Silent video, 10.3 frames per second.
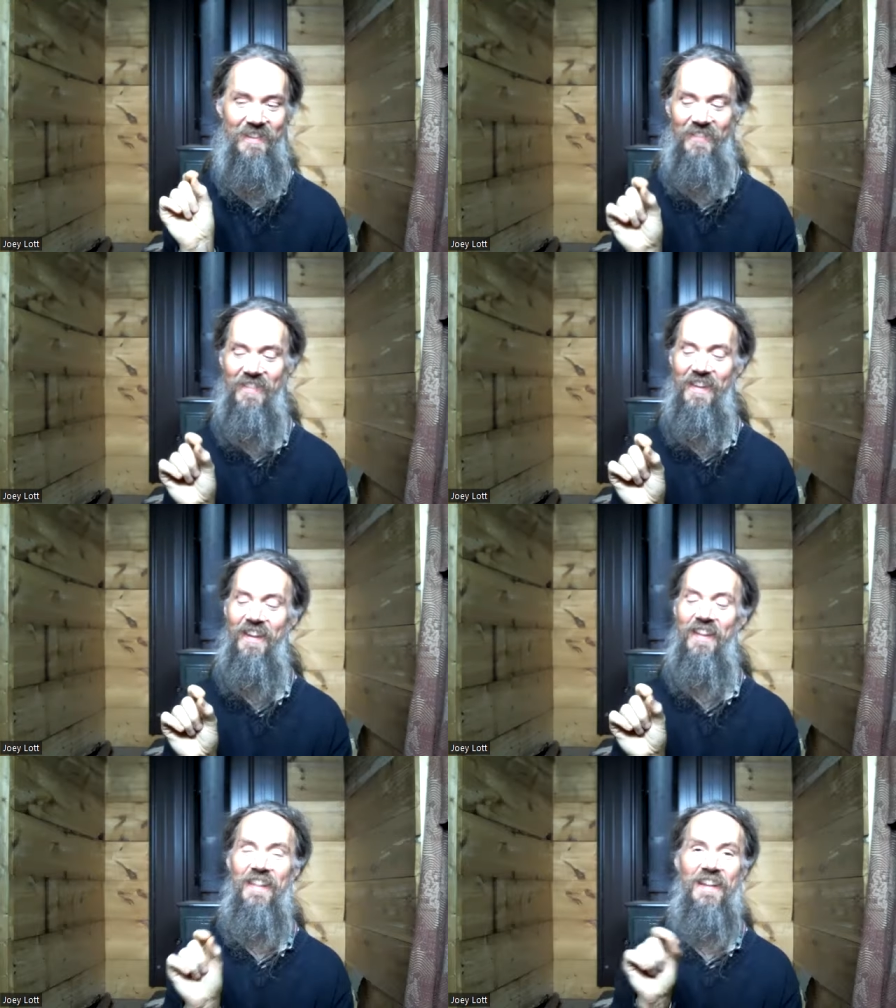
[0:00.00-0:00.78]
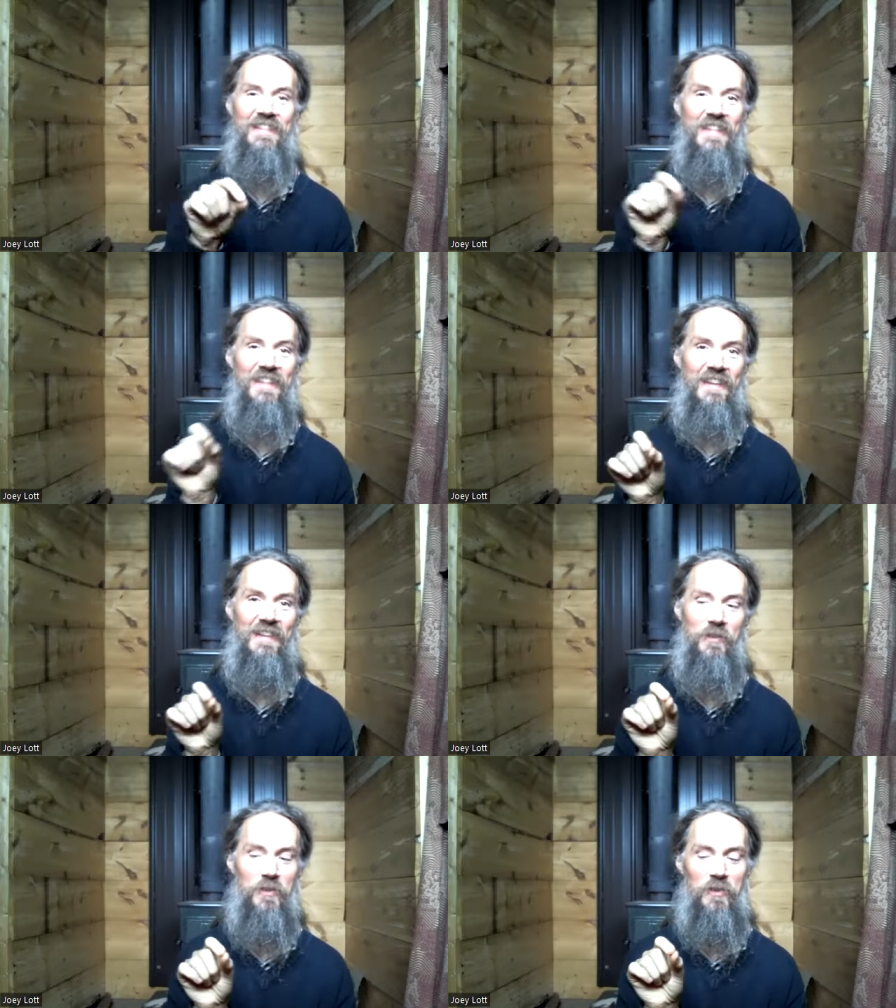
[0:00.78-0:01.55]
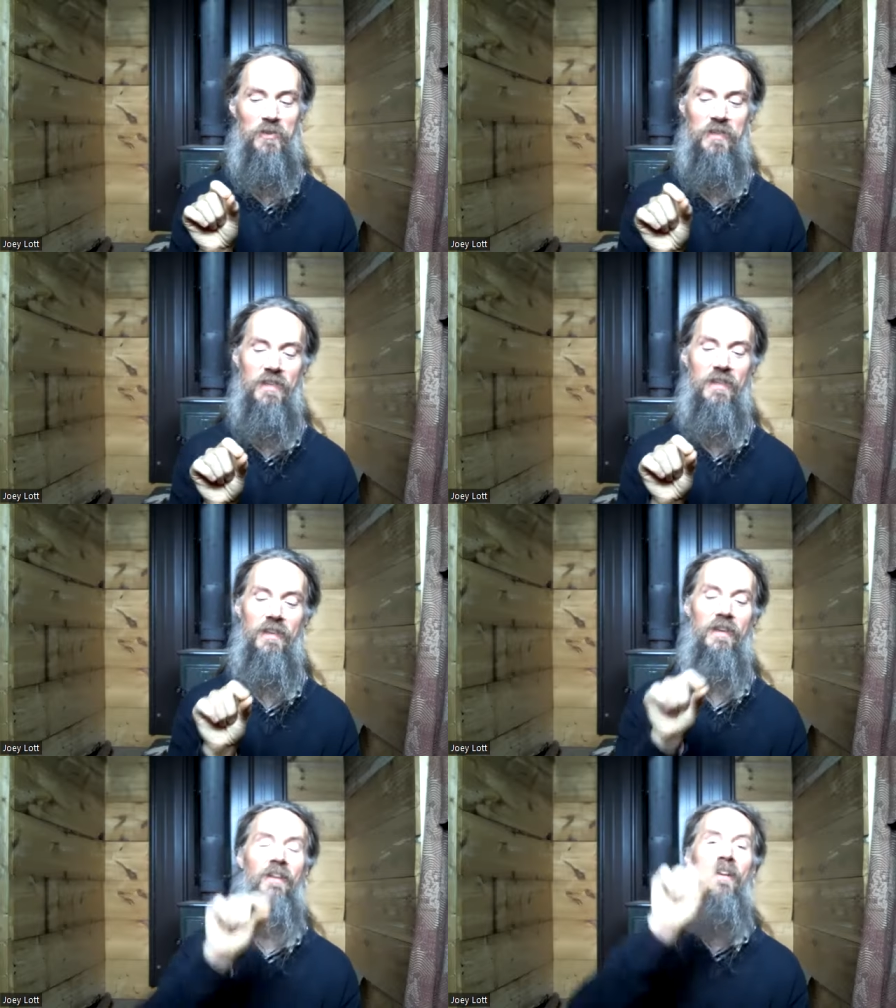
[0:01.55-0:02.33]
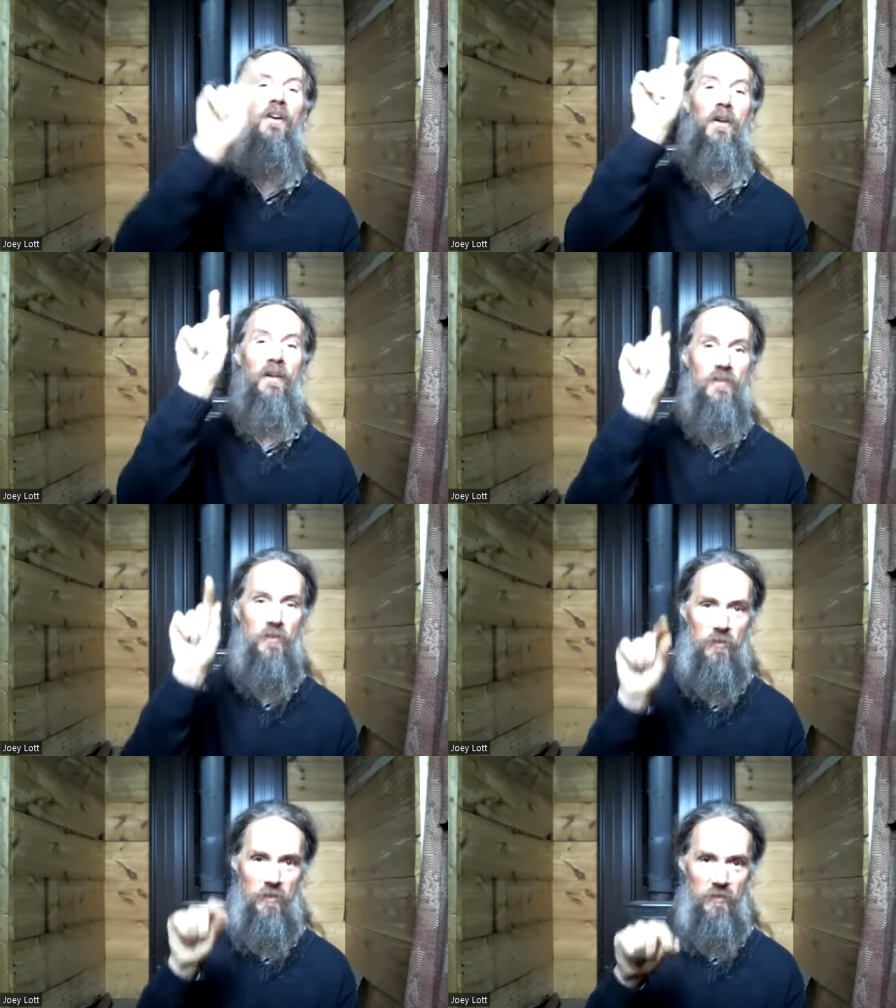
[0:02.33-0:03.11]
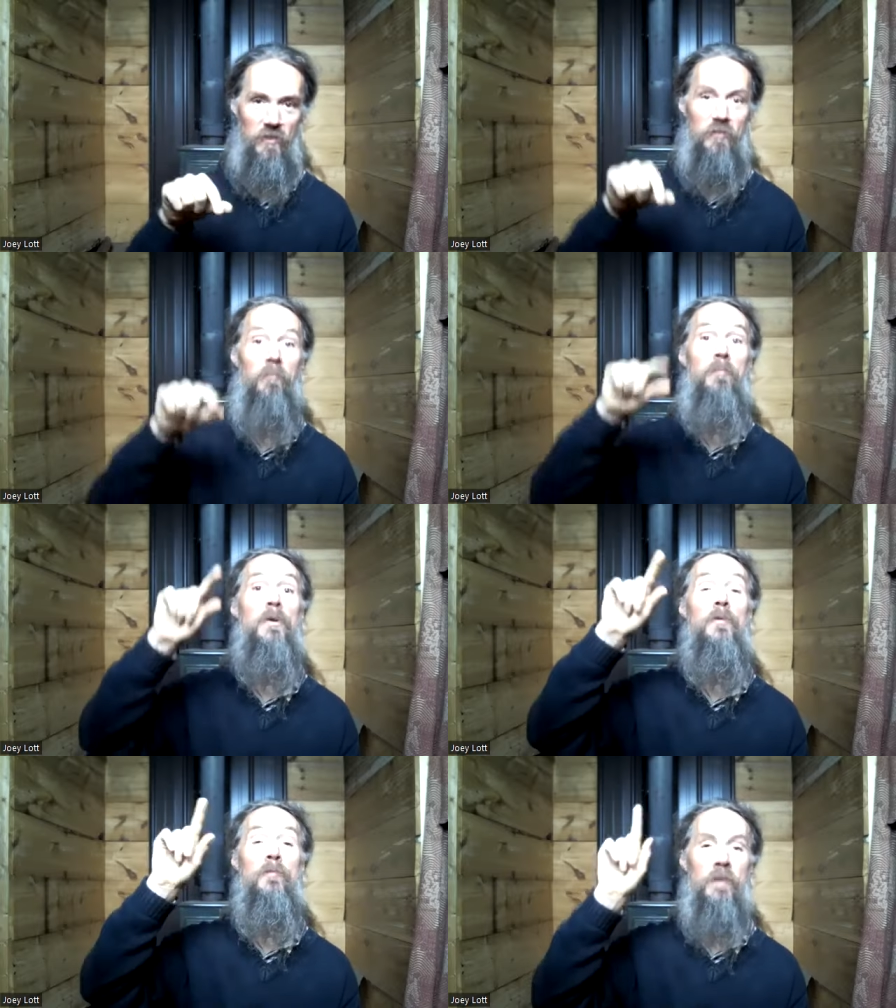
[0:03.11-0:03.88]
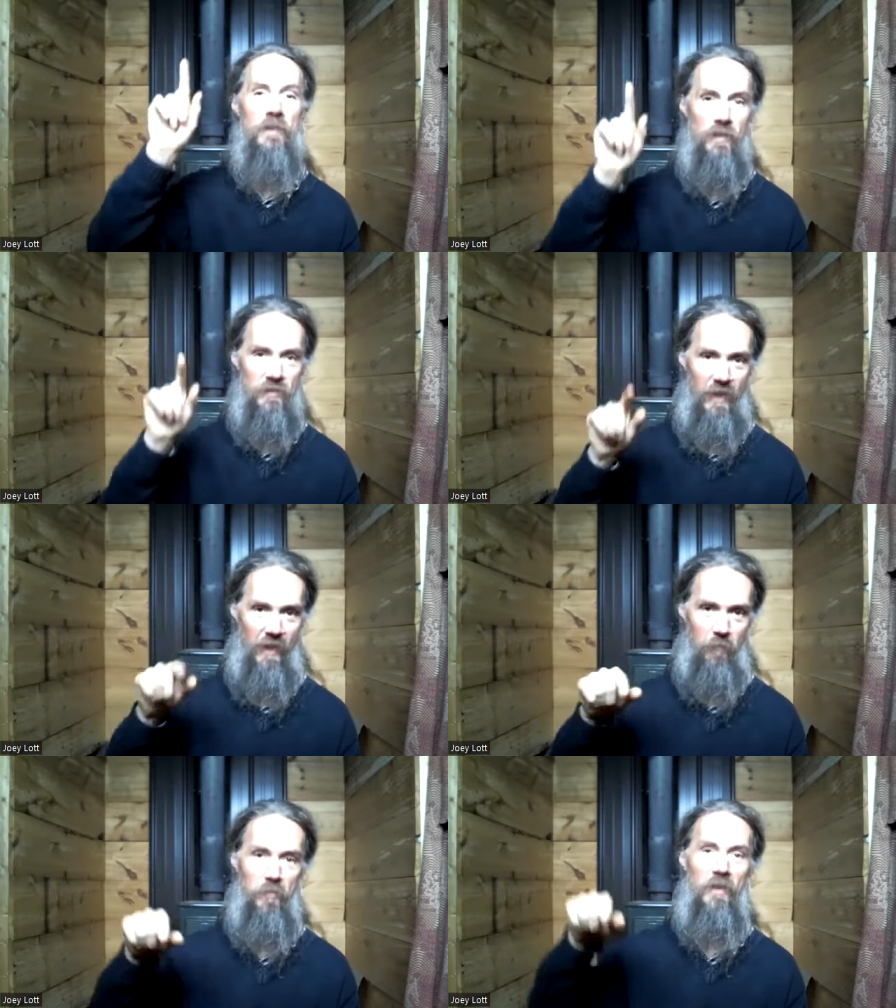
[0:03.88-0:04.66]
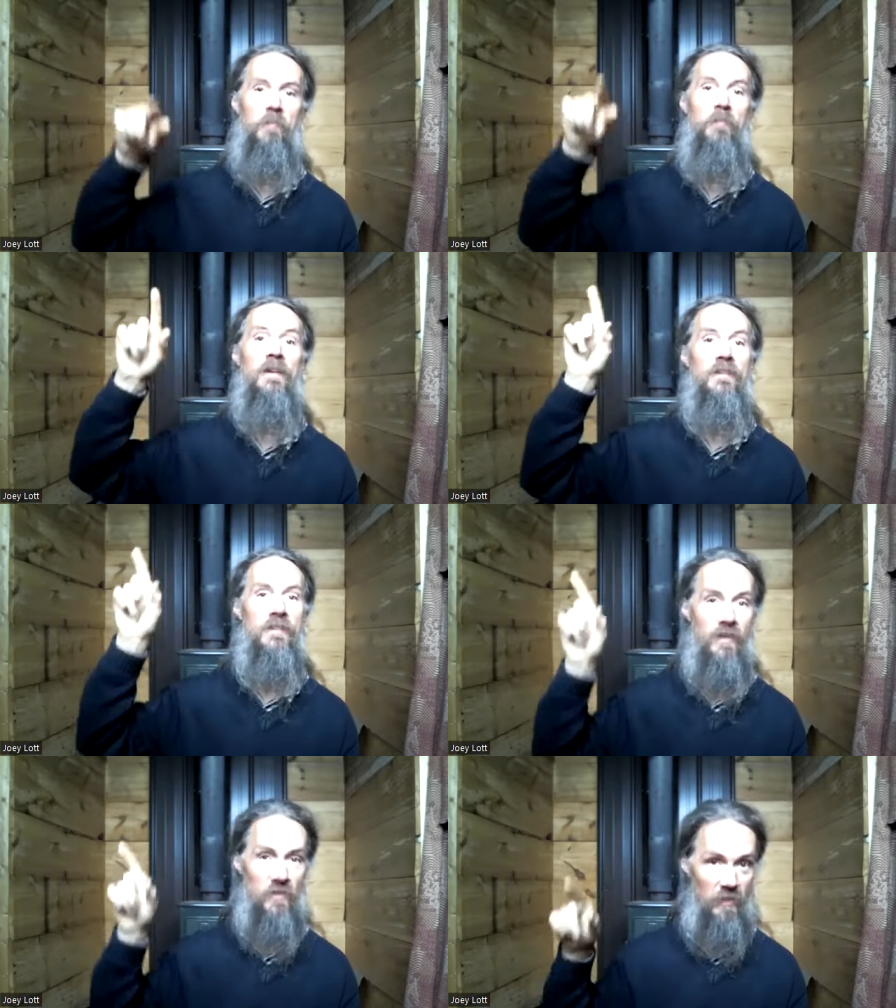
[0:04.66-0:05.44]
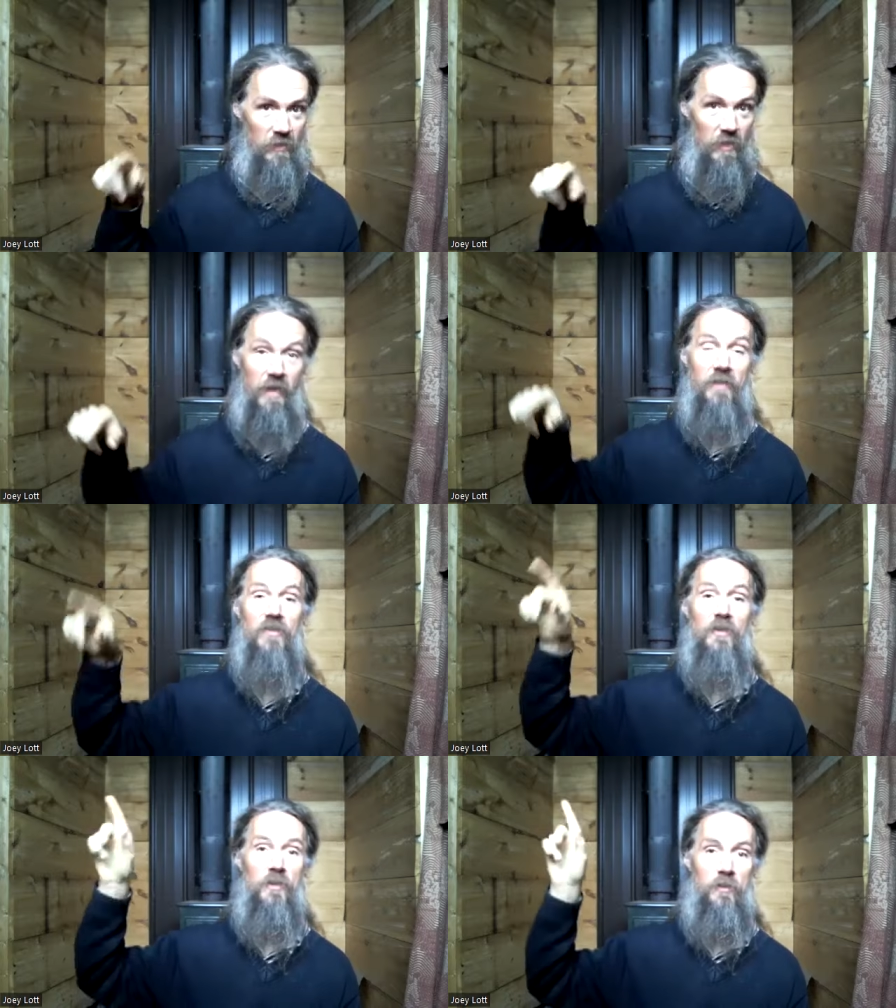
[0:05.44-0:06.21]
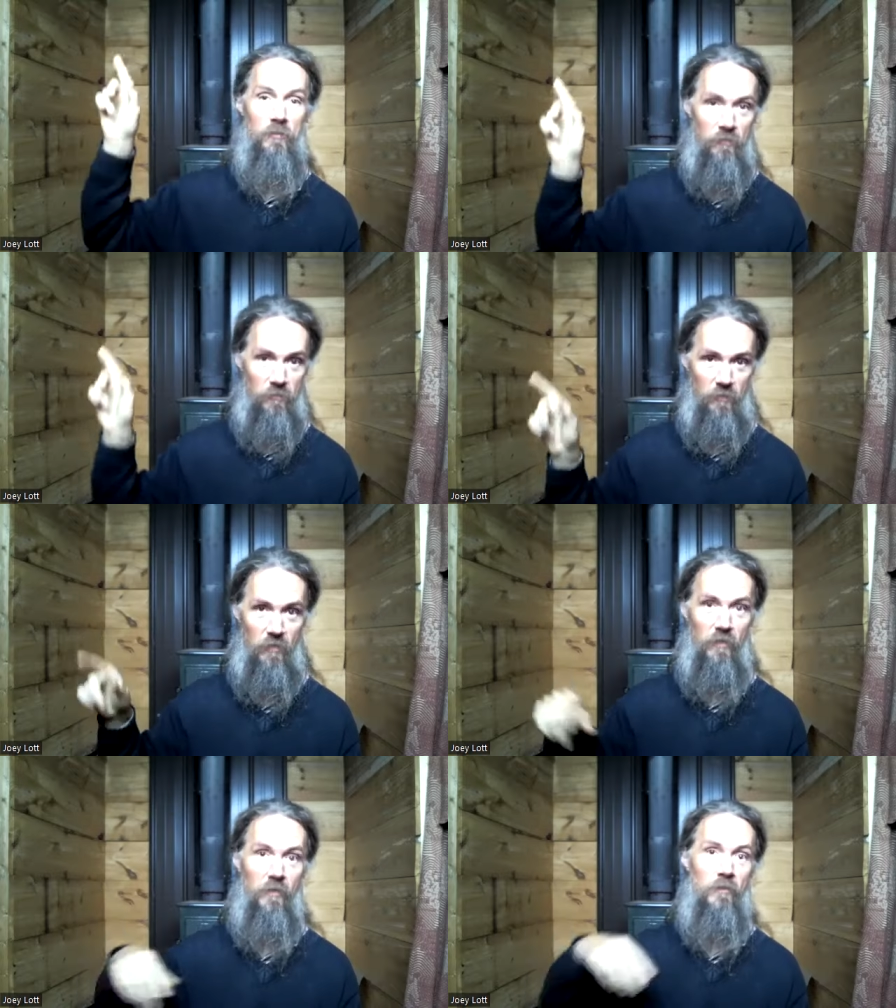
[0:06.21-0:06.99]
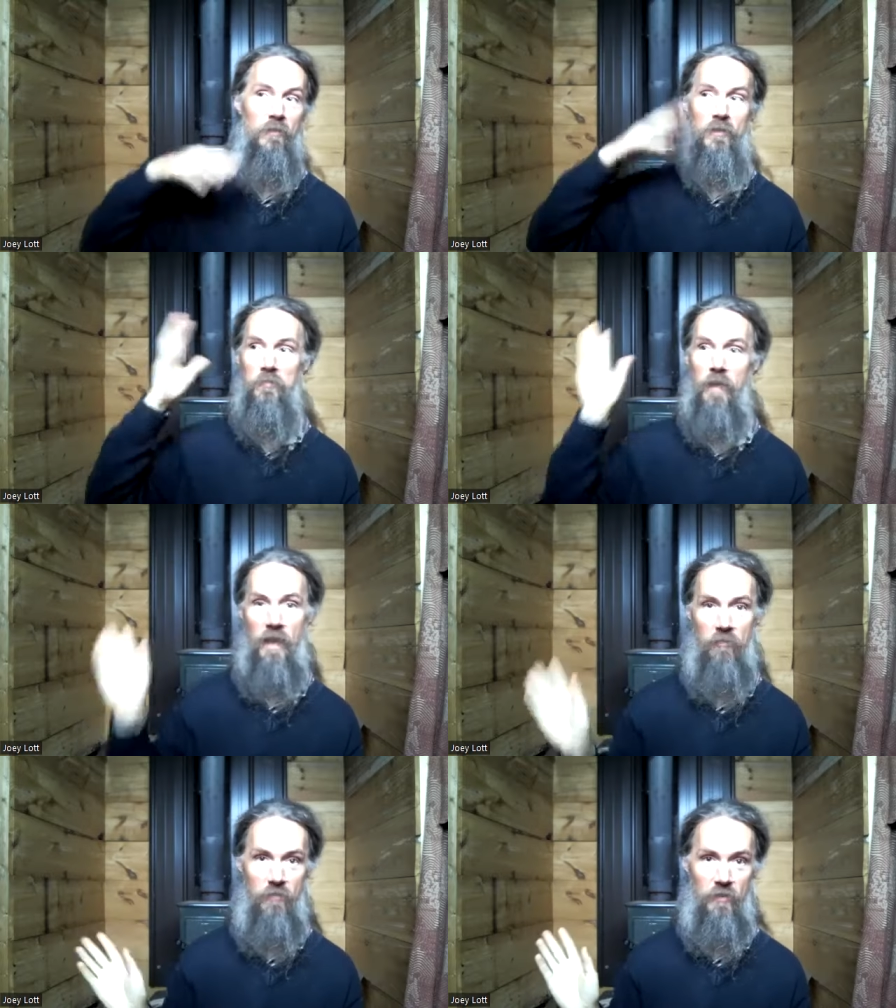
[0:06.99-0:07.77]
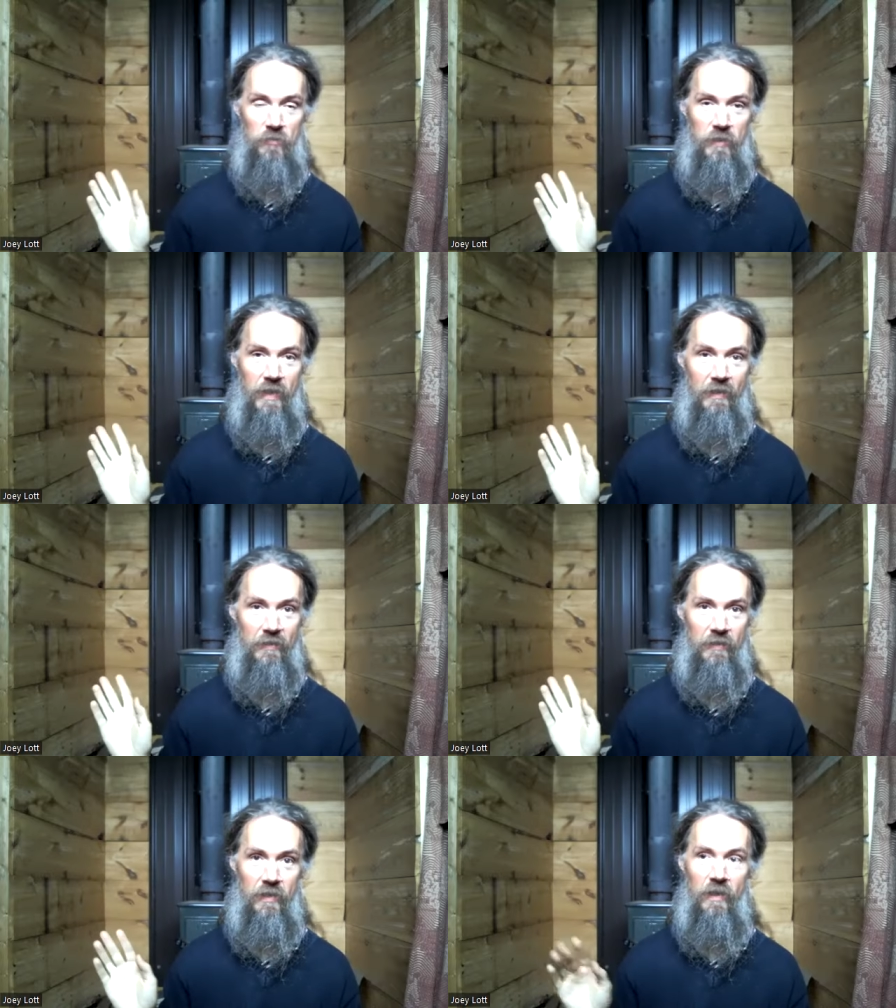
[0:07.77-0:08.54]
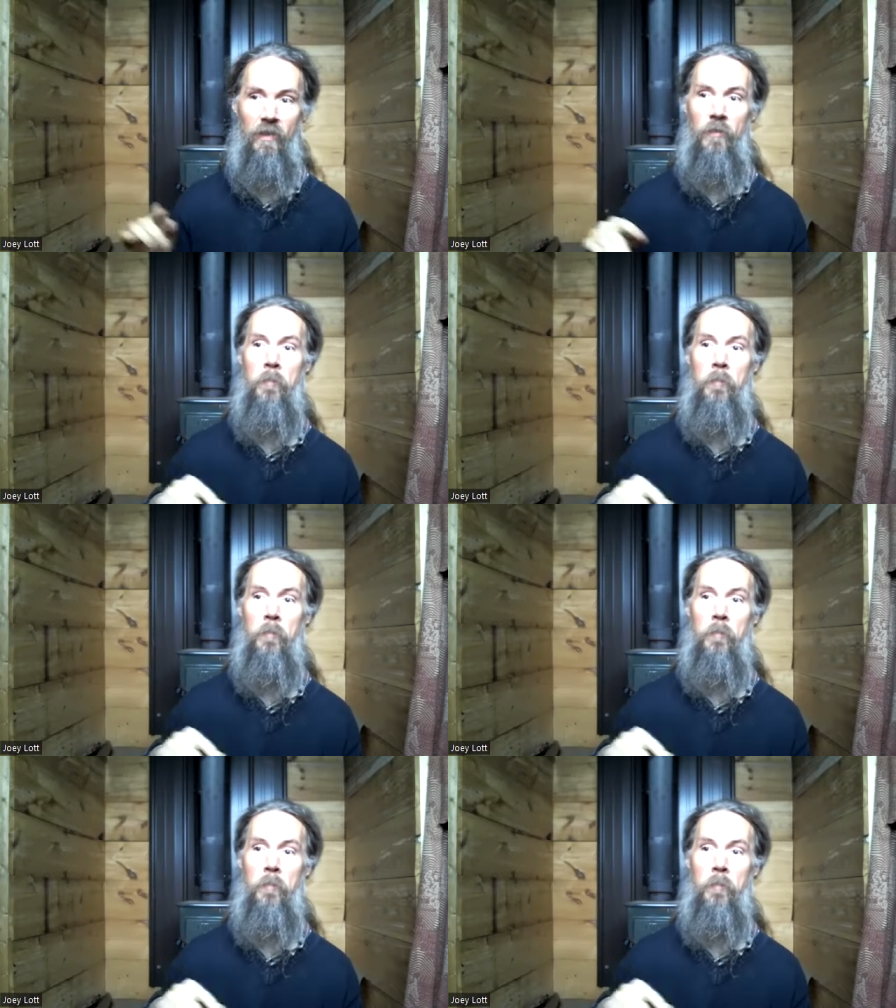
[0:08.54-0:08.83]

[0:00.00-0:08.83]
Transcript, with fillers: you know, that's the thing is just see that, okay, so there's this movement that's happening because that's the nature of this manifest reality.